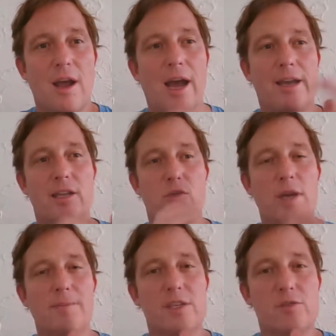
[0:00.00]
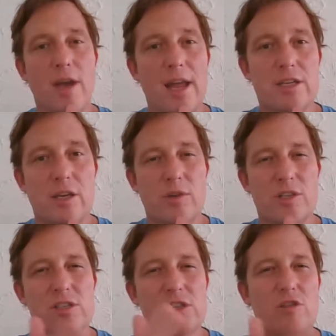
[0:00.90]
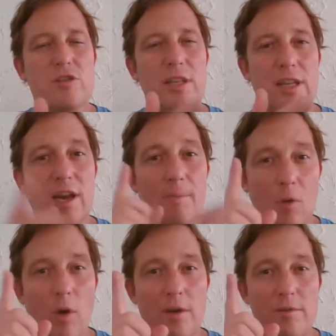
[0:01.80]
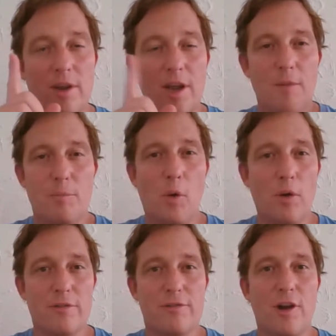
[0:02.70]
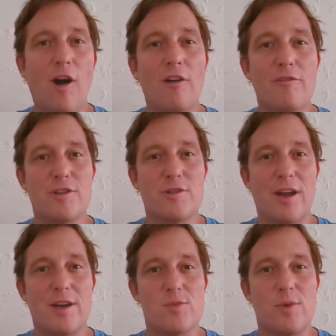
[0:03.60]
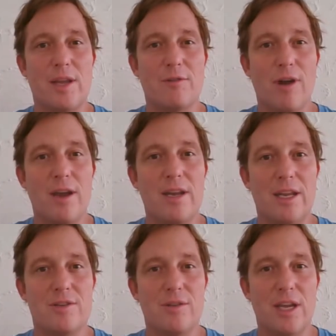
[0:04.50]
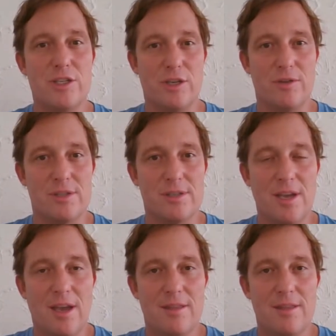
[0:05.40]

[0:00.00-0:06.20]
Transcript: I can tweak my strategy, which is usually the number one port of call for traders when they run into issues.